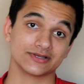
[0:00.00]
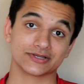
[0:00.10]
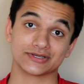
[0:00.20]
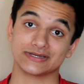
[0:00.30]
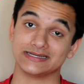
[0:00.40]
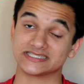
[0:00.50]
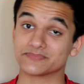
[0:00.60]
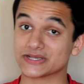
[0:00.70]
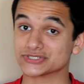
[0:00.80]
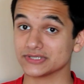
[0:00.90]
look good,
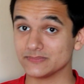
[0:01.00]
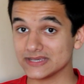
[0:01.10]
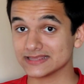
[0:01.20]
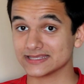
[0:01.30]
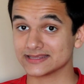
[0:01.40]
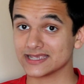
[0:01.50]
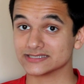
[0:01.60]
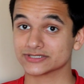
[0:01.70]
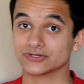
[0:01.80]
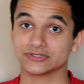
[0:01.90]
especially being that they had
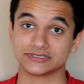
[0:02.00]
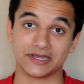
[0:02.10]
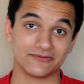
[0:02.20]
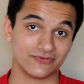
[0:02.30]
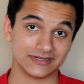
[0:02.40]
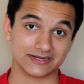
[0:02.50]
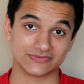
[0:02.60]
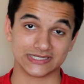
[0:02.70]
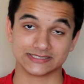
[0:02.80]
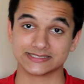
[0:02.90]
to close off one of
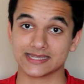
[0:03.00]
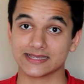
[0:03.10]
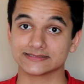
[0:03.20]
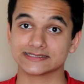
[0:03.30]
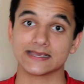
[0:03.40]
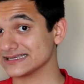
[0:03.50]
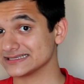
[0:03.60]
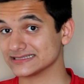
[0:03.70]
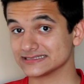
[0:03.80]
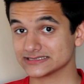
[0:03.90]
their stands
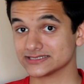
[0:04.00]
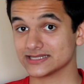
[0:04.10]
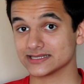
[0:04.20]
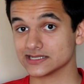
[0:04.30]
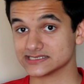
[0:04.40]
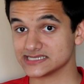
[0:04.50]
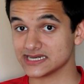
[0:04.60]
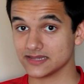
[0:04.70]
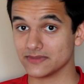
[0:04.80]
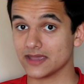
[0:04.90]
so that the
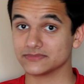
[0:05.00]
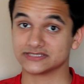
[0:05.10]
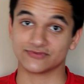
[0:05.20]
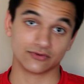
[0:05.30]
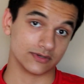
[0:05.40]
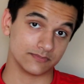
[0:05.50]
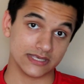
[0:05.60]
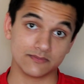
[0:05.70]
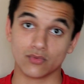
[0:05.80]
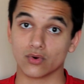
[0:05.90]
stadium atmosphere would
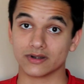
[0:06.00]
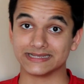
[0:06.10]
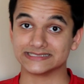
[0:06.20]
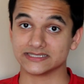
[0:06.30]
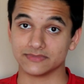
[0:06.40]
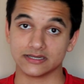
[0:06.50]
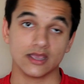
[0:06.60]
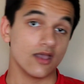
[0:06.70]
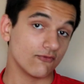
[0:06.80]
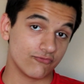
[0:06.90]
be more intimate
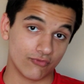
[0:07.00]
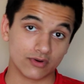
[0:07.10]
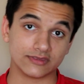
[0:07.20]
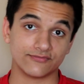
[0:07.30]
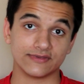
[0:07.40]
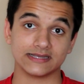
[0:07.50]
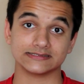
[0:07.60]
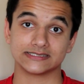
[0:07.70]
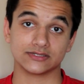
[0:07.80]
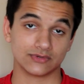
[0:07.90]
for the
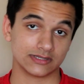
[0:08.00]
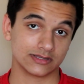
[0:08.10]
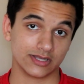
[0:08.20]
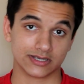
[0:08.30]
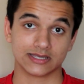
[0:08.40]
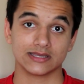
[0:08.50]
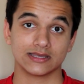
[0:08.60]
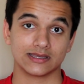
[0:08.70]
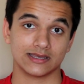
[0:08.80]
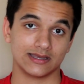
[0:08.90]
fans and it would look
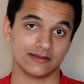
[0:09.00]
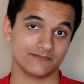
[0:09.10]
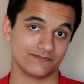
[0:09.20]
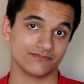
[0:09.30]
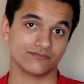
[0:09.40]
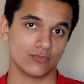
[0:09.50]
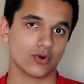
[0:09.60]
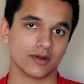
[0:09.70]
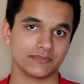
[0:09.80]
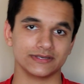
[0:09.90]
uh,
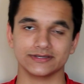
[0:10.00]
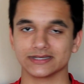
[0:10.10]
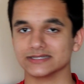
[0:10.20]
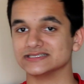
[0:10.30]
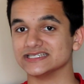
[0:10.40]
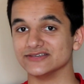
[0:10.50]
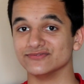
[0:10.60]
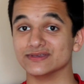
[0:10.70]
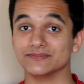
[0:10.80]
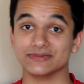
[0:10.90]
more appealing on
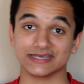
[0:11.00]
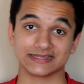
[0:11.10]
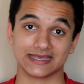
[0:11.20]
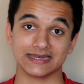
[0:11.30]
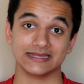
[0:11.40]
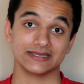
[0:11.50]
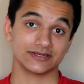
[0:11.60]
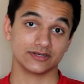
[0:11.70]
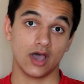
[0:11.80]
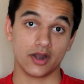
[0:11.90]
TV being that
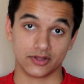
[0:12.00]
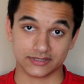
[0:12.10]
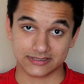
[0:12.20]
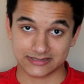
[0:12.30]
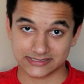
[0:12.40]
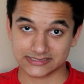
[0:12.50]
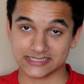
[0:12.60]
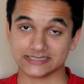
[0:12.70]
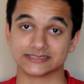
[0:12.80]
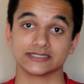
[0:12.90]
not all the
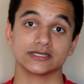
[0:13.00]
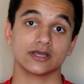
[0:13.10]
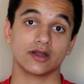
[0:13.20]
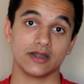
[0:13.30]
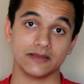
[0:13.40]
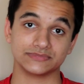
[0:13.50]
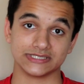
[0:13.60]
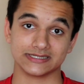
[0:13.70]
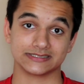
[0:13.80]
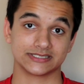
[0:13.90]
seats are
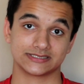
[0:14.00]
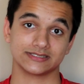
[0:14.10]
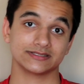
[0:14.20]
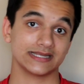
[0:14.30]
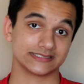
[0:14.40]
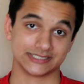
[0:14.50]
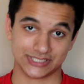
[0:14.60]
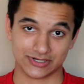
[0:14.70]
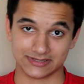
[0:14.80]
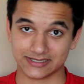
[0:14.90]
empty and it doesn't
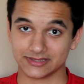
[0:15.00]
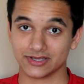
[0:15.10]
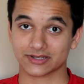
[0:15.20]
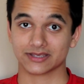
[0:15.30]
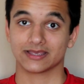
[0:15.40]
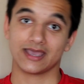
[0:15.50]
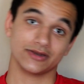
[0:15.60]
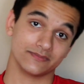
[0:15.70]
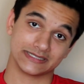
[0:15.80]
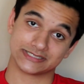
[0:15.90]
necessarily look, I
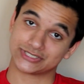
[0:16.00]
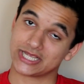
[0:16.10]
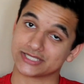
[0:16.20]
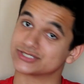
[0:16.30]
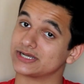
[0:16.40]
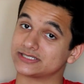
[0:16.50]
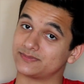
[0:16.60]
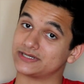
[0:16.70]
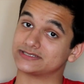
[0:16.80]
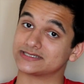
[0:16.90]
don't mean to take shots,
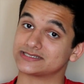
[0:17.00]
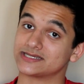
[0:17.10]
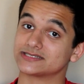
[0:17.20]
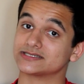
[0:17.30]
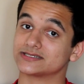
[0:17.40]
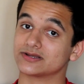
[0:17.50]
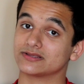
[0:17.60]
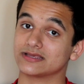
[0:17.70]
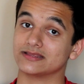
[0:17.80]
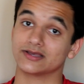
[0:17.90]
but it doesn't
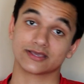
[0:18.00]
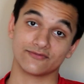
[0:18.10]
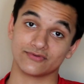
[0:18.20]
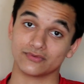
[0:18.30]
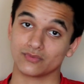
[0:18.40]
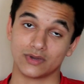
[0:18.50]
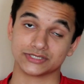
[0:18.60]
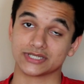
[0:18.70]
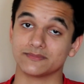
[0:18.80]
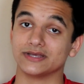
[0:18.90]
necessarily look if you
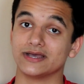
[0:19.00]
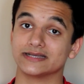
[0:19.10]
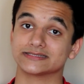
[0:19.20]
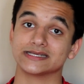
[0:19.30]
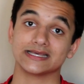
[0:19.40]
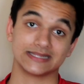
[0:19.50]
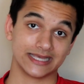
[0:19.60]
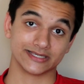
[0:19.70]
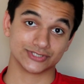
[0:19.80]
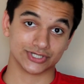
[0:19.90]
watch MLS
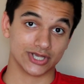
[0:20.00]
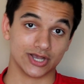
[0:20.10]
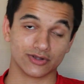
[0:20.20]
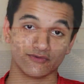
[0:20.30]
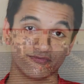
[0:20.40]
like Chicago